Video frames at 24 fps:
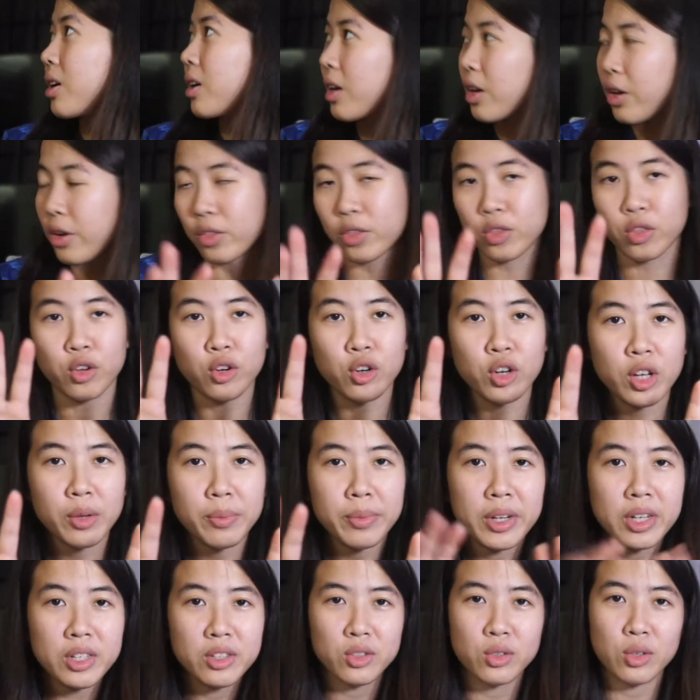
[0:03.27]
got 30
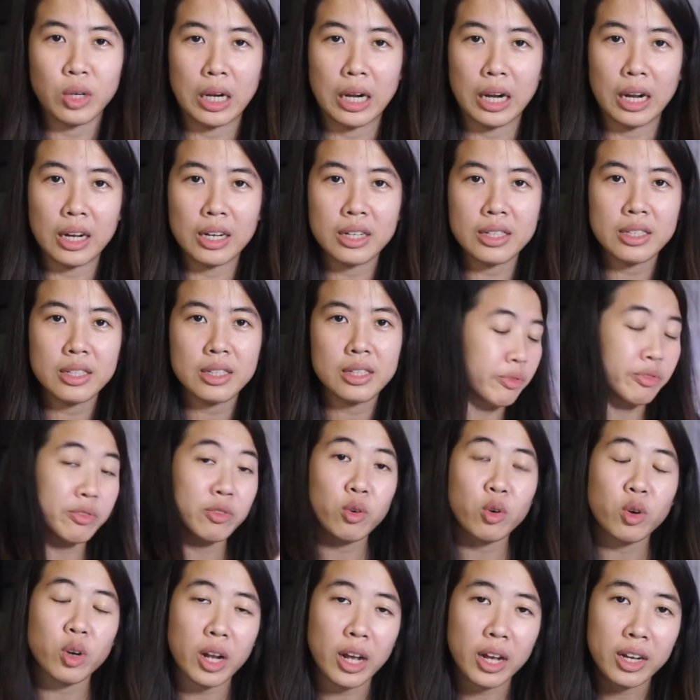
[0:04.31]
minutes to class.
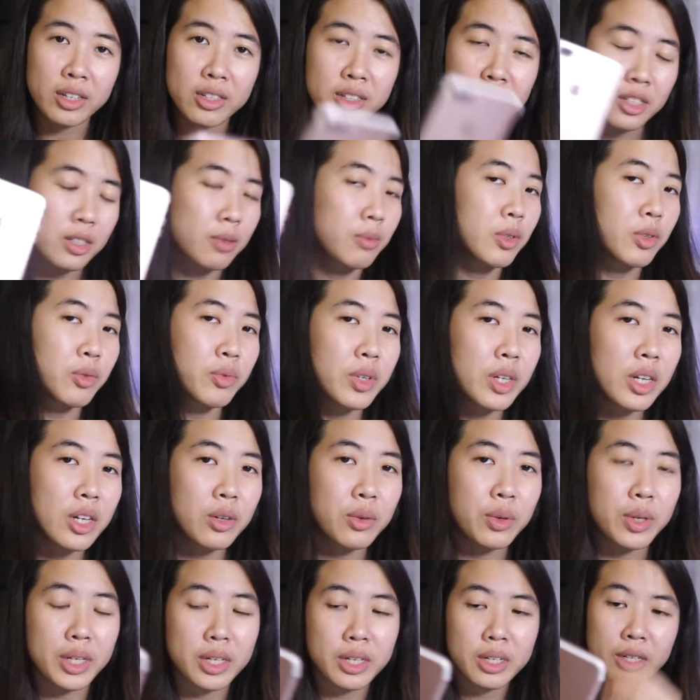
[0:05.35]
Before that, something really
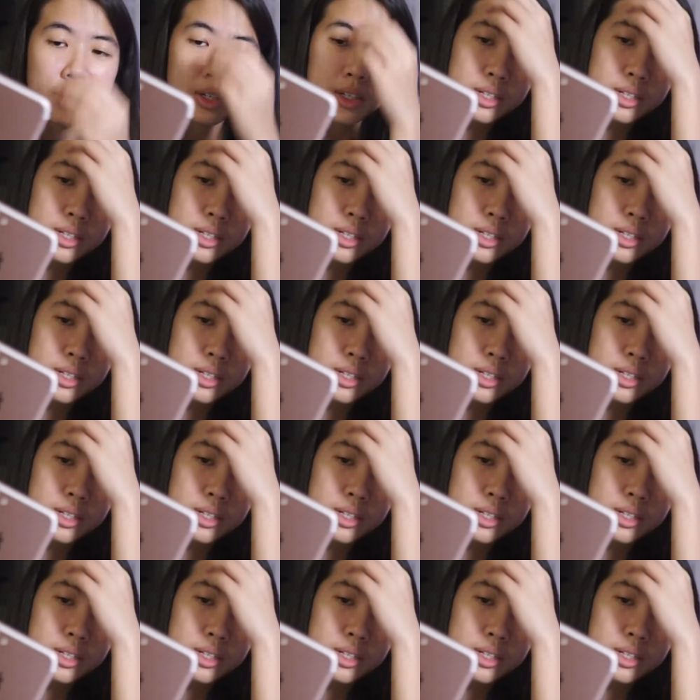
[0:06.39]
quick.